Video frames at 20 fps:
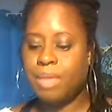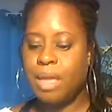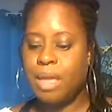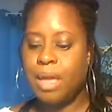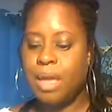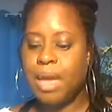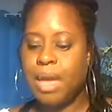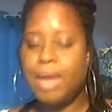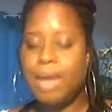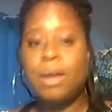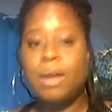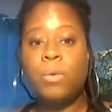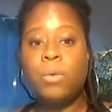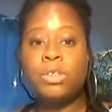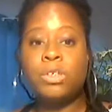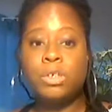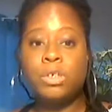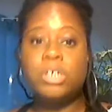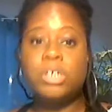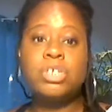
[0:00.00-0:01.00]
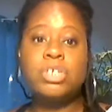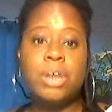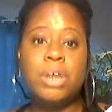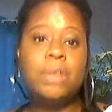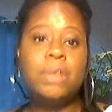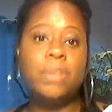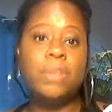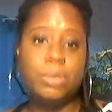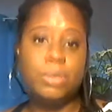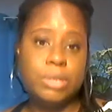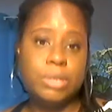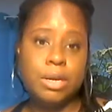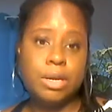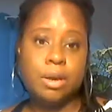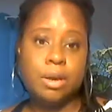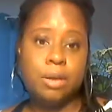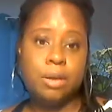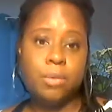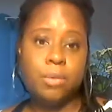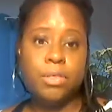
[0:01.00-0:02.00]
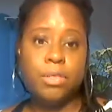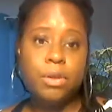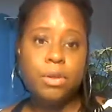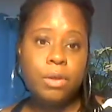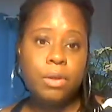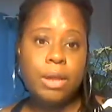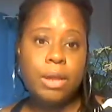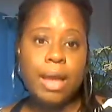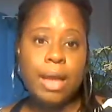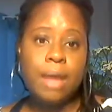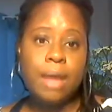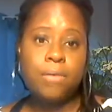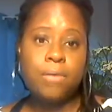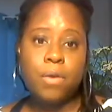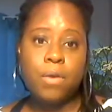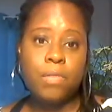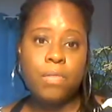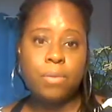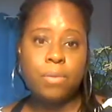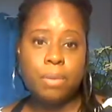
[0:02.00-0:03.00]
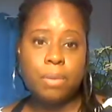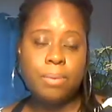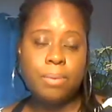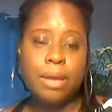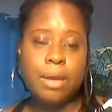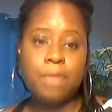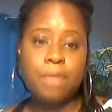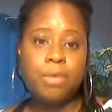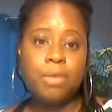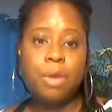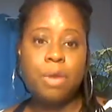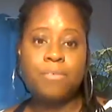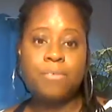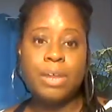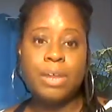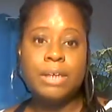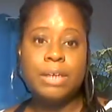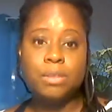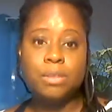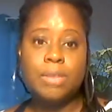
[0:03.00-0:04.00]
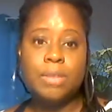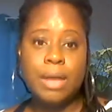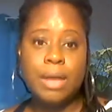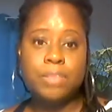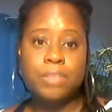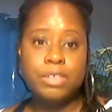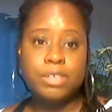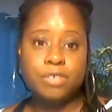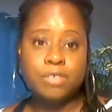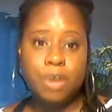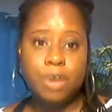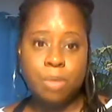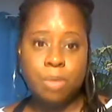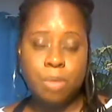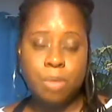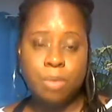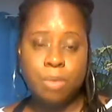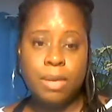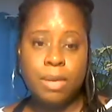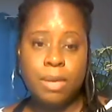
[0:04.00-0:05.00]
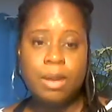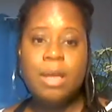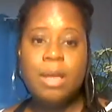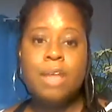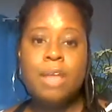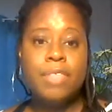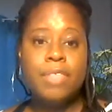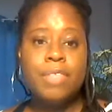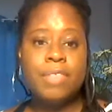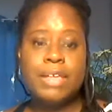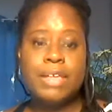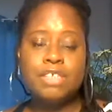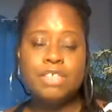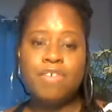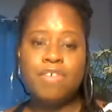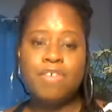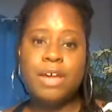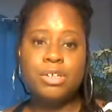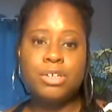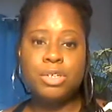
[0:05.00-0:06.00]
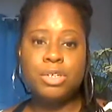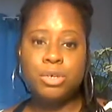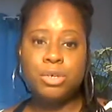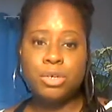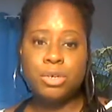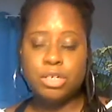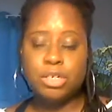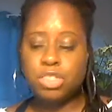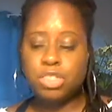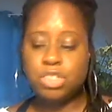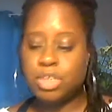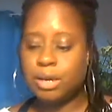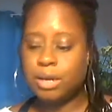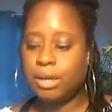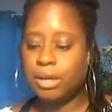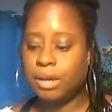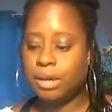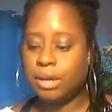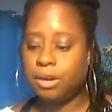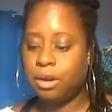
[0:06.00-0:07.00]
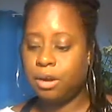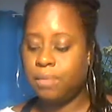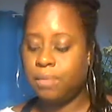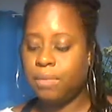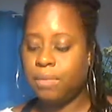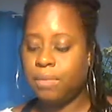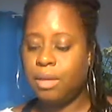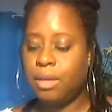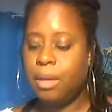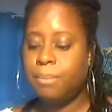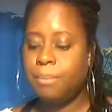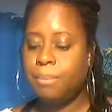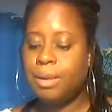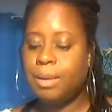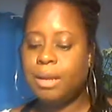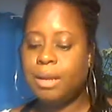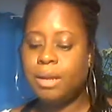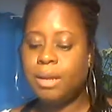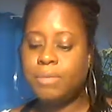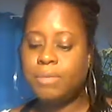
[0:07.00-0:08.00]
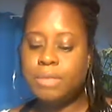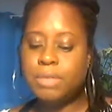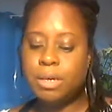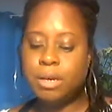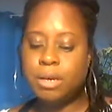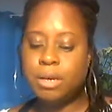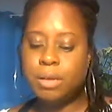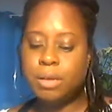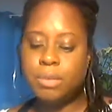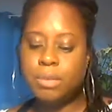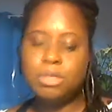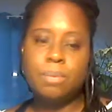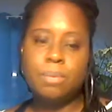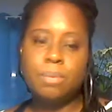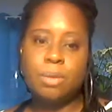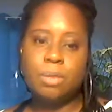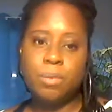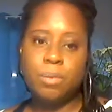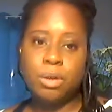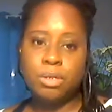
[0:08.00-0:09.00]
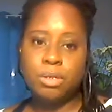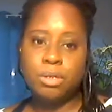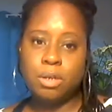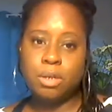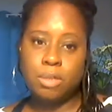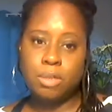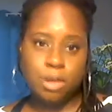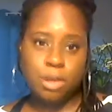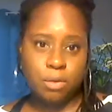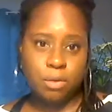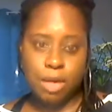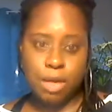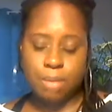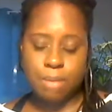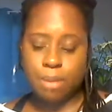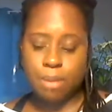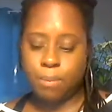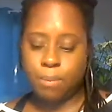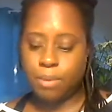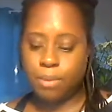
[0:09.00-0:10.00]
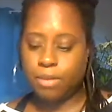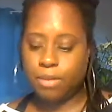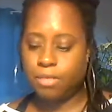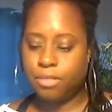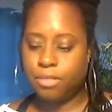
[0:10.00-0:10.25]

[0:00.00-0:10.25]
And I want you to share those here, whether you're live or on the replay. If you don't feel like doing that at this very moment, then that's fine too. You can share it later. But I'd love to hear what some of the words are that you came up with.